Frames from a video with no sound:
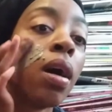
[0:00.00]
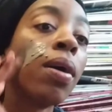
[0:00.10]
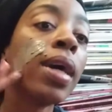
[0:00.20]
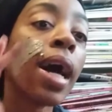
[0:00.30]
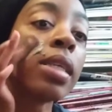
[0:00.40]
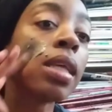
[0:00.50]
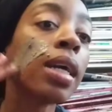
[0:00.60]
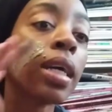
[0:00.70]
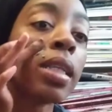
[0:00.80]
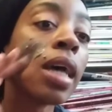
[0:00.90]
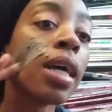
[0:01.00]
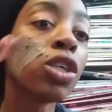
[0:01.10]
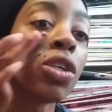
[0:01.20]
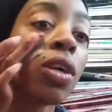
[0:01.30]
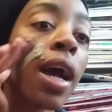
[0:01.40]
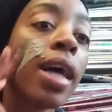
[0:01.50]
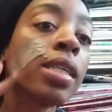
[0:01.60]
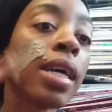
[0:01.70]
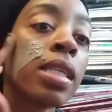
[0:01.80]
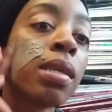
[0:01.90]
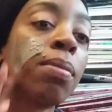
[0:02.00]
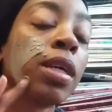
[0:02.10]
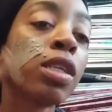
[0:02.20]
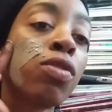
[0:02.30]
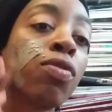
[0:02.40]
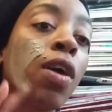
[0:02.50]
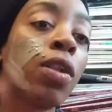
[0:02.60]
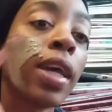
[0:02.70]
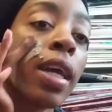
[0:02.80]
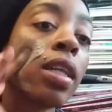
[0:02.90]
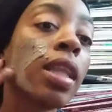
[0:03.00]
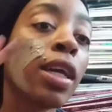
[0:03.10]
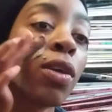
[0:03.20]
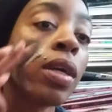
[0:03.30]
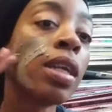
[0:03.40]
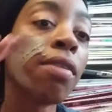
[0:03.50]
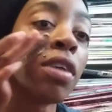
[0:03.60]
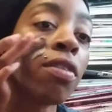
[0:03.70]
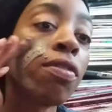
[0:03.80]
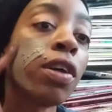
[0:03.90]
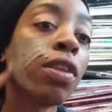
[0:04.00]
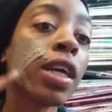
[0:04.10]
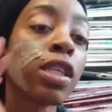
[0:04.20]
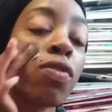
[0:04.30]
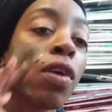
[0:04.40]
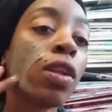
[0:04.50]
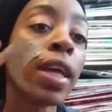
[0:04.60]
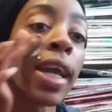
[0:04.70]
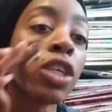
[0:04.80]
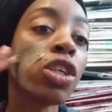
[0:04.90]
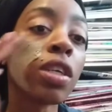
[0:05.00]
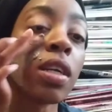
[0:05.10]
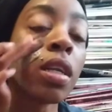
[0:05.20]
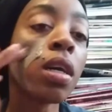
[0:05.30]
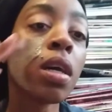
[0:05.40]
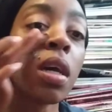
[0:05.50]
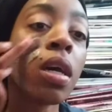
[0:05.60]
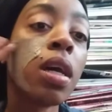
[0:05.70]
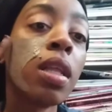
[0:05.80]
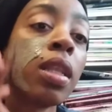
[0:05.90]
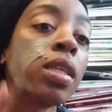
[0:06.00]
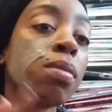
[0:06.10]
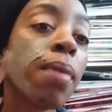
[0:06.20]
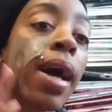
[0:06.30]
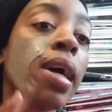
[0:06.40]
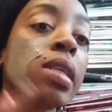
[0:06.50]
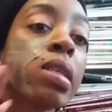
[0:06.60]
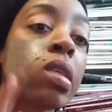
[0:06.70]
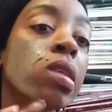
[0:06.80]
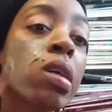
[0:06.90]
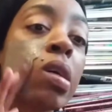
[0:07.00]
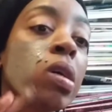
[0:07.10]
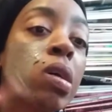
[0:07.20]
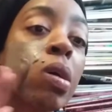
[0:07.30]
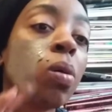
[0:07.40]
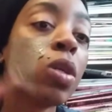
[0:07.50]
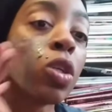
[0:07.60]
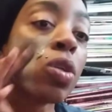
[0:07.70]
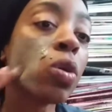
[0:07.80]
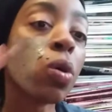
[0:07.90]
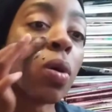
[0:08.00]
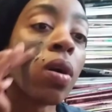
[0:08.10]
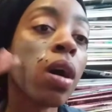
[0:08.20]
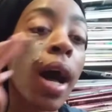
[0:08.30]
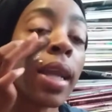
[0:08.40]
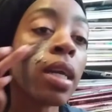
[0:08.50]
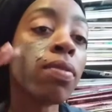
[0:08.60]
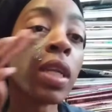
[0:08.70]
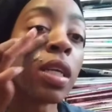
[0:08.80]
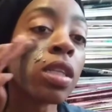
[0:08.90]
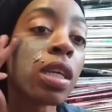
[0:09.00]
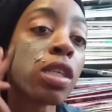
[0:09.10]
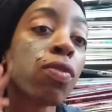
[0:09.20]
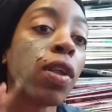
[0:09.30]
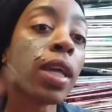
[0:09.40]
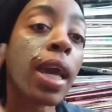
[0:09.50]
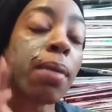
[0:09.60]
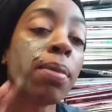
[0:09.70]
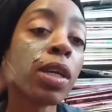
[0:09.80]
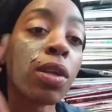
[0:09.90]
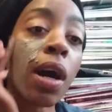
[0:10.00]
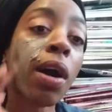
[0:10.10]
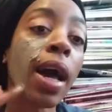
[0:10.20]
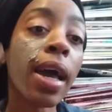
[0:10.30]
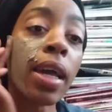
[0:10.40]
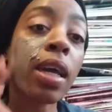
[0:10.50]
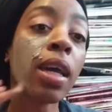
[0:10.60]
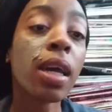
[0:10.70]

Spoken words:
oh, it has like a texture, it has like some exfoliate, like you can definitely feel the exfoliation in this mask, which is cool. I didn't even need to exfoliate, but you know, hey,